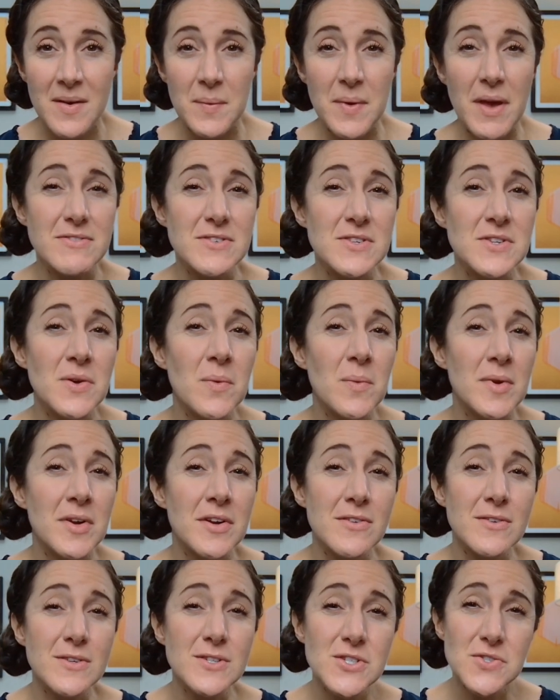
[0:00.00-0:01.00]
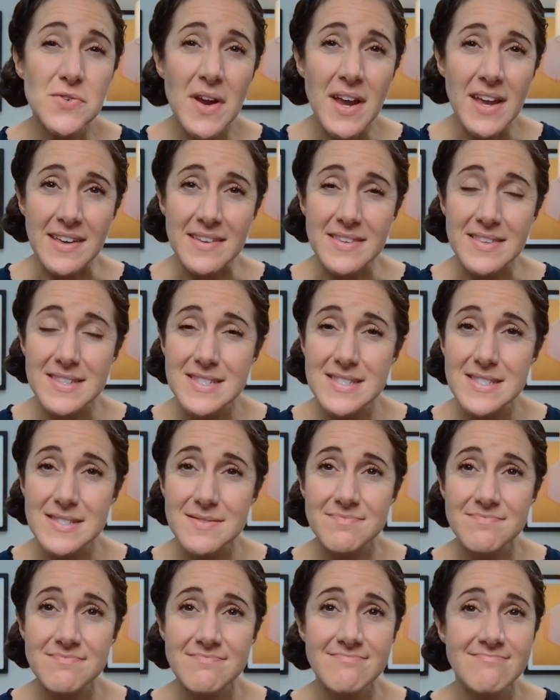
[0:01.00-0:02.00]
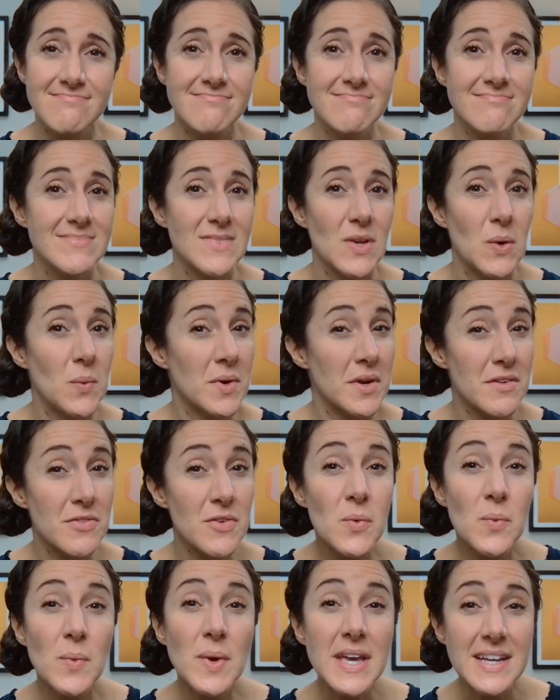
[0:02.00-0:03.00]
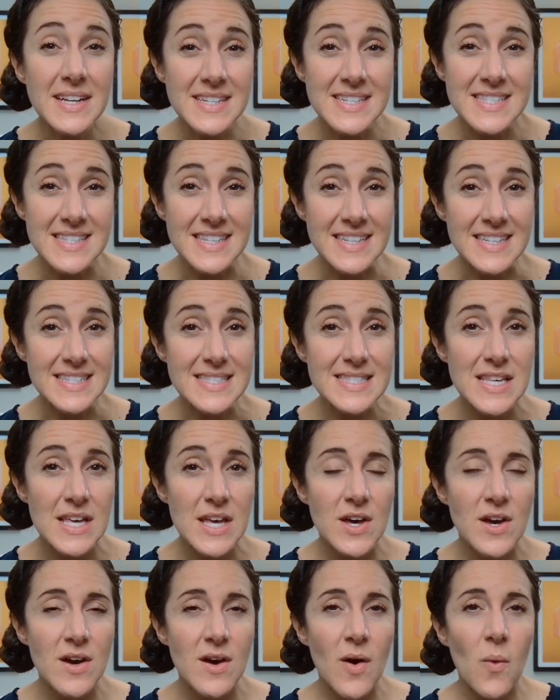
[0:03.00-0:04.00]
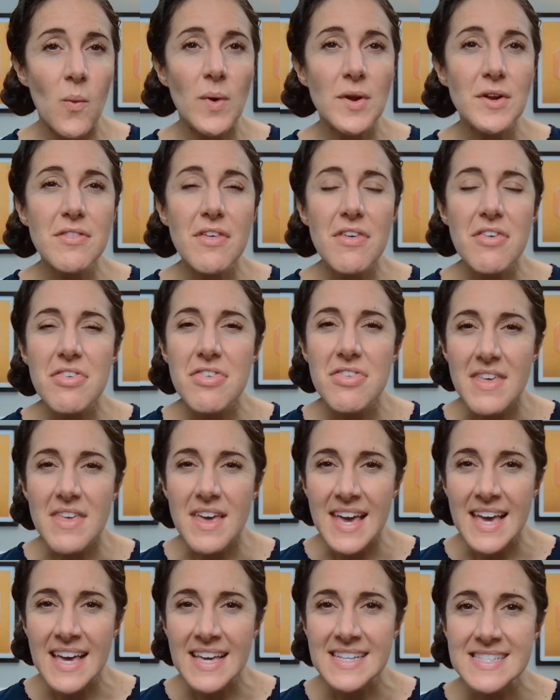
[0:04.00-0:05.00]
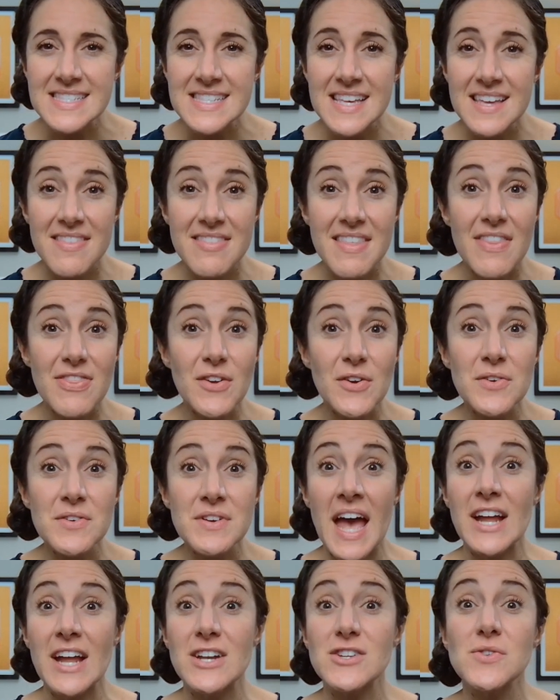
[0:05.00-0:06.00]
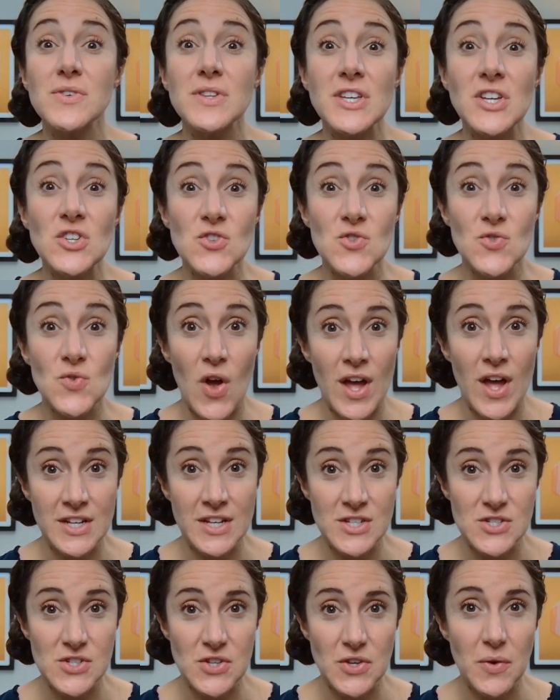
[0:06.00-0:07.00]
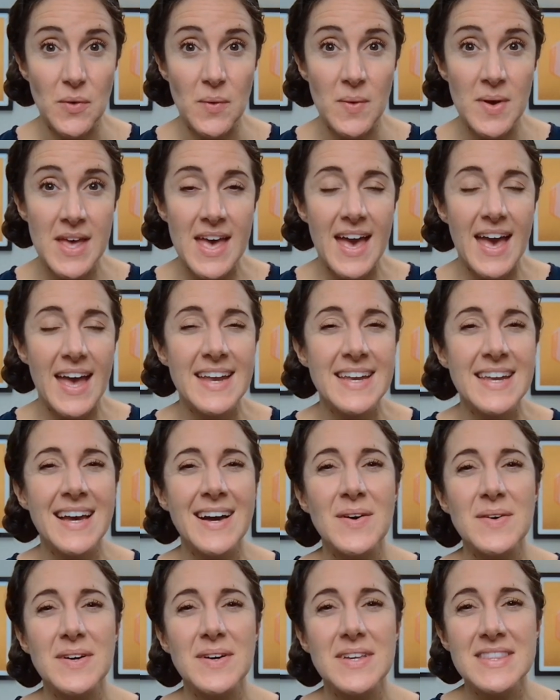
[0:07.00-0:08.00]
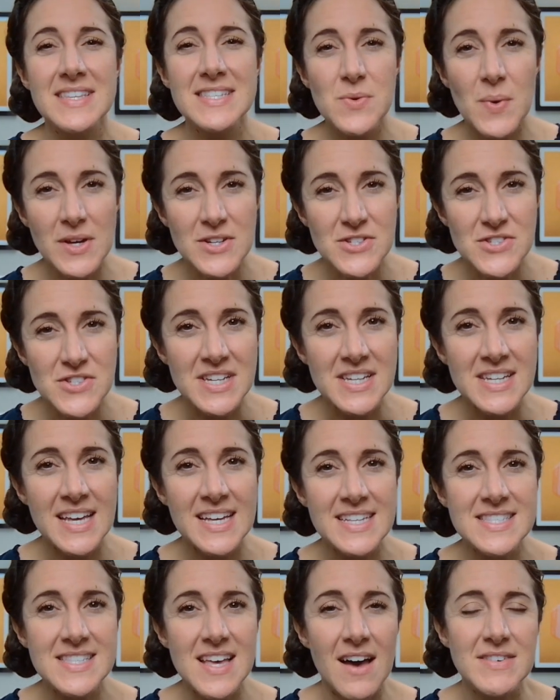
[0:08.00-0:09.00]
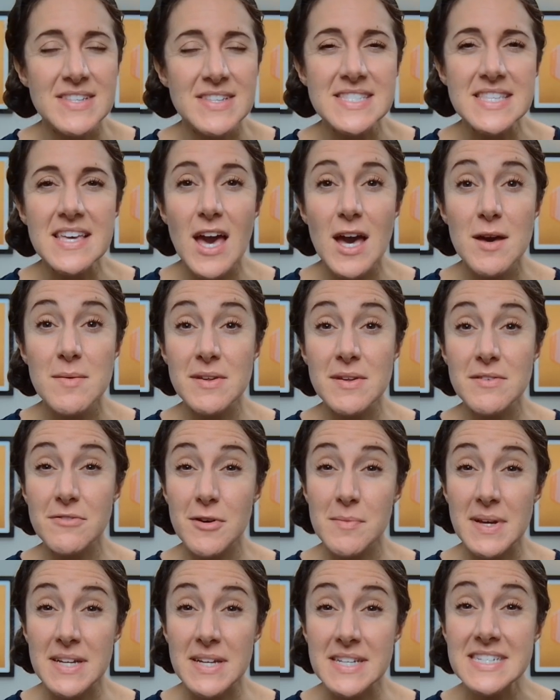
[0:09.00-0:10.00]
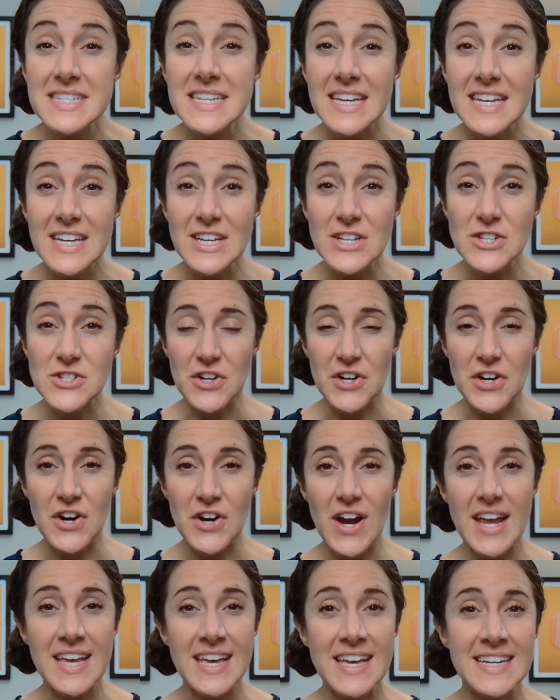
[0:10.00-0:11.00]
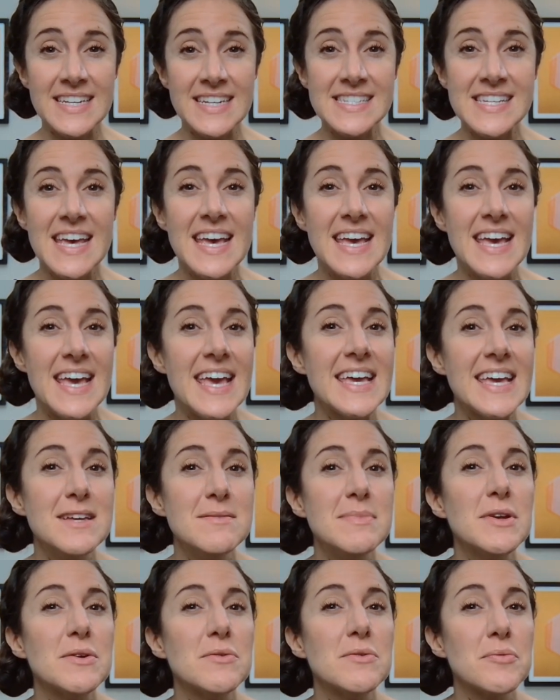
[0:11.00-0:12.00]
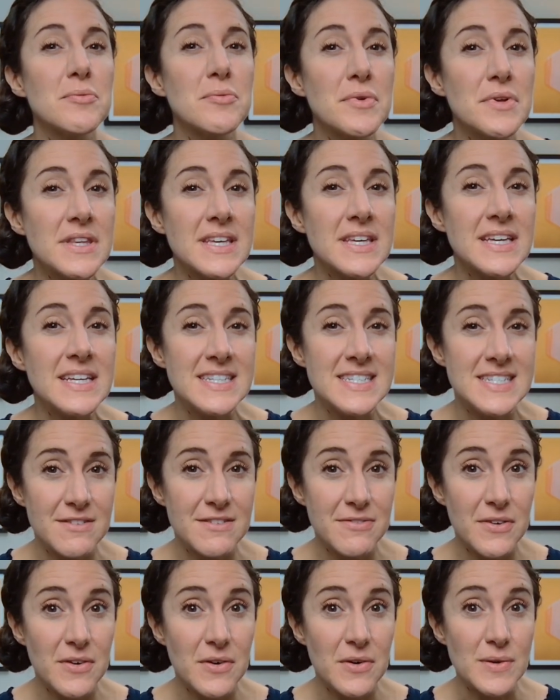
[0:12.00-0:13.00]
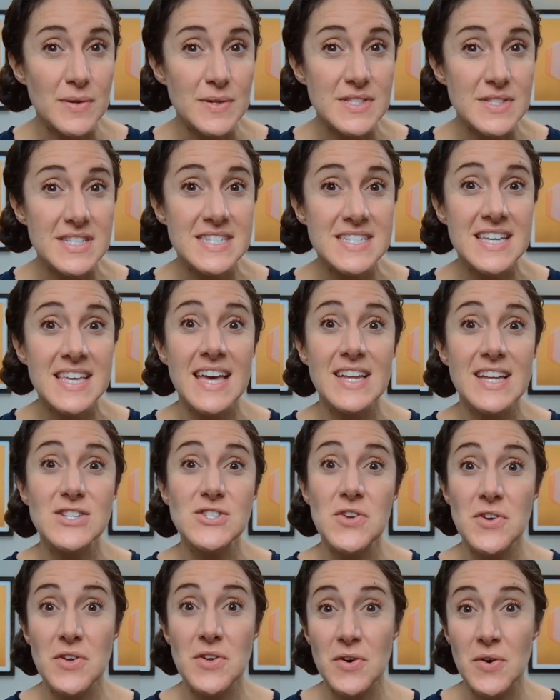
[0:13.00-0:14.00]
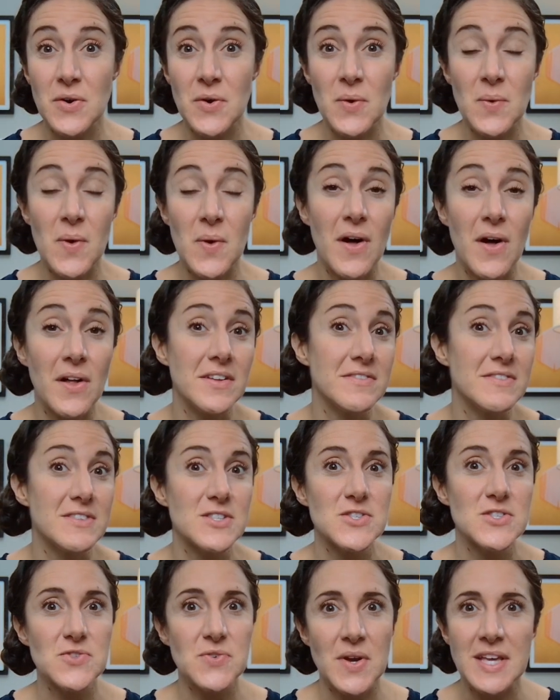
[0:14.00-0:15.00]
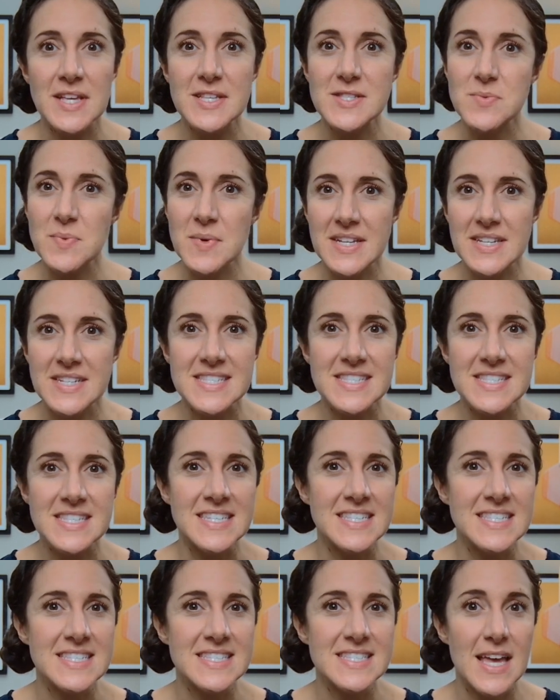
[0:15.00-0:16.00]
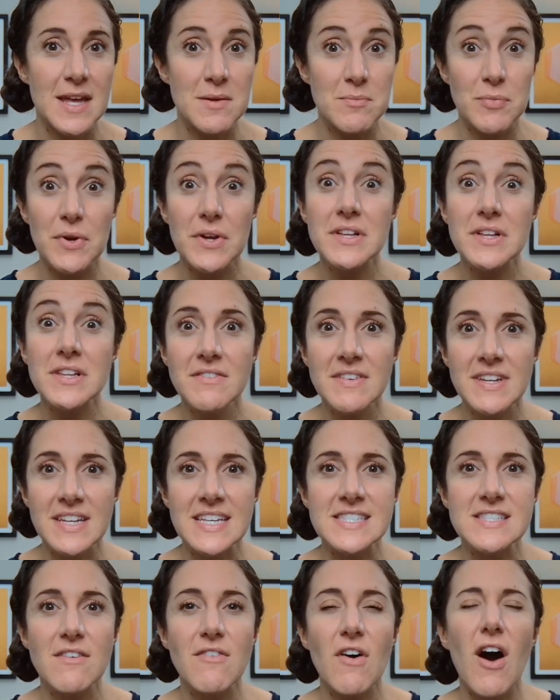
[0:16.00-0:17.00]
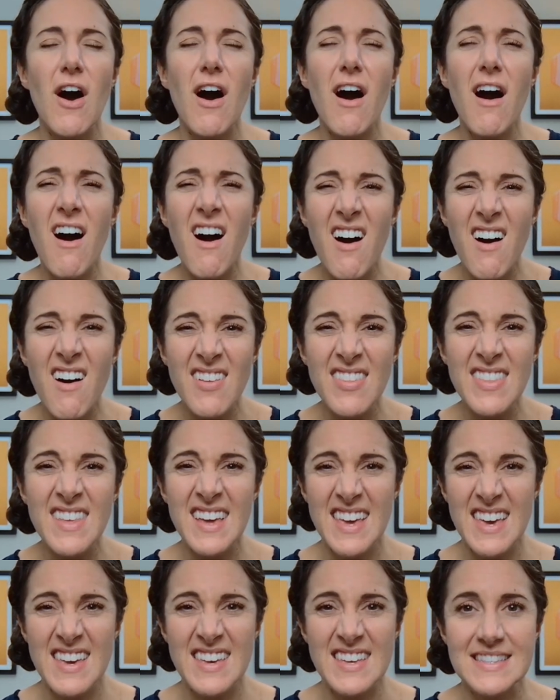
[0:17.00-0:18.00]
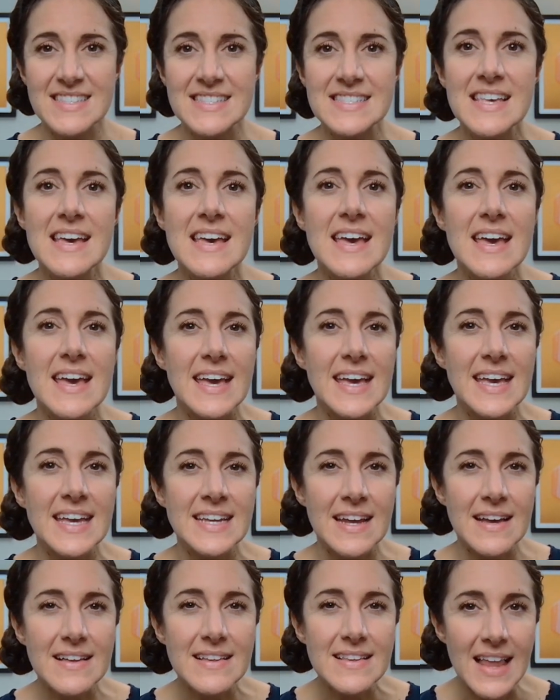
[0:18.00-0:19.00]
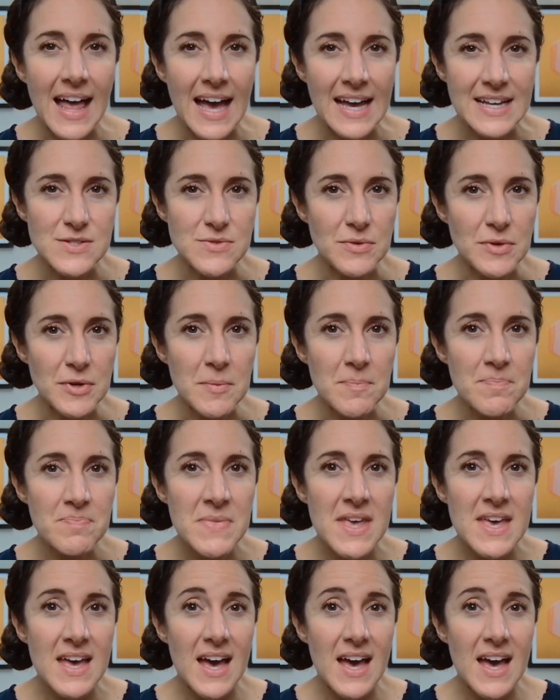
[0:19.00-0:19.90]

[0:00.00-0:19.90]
We have to know what are their strengths, what are their weaknesses, what are the things that they're naturally drawn to? And now this question has obviously come in from a teacher, and it can be really difficult to get to know all of the strengths, weaknesses, and proclivities of all the kids in a classroom.